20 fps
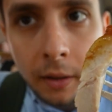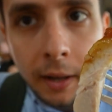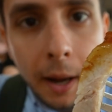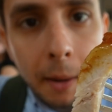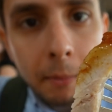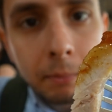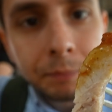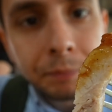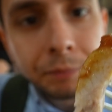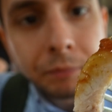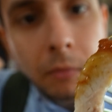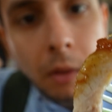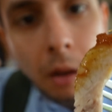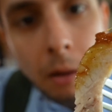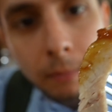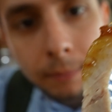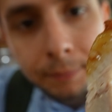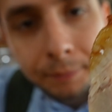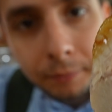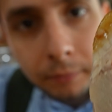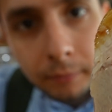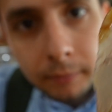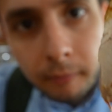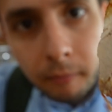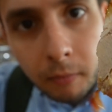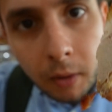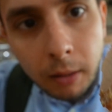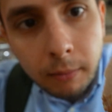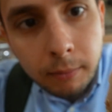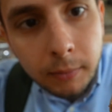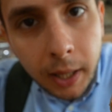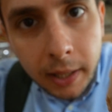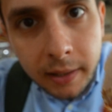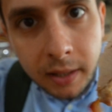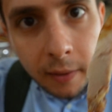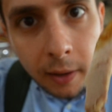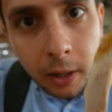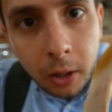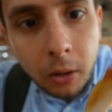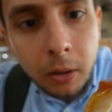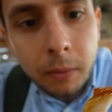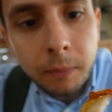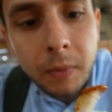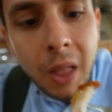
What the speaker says: Yeah. Let's have a look.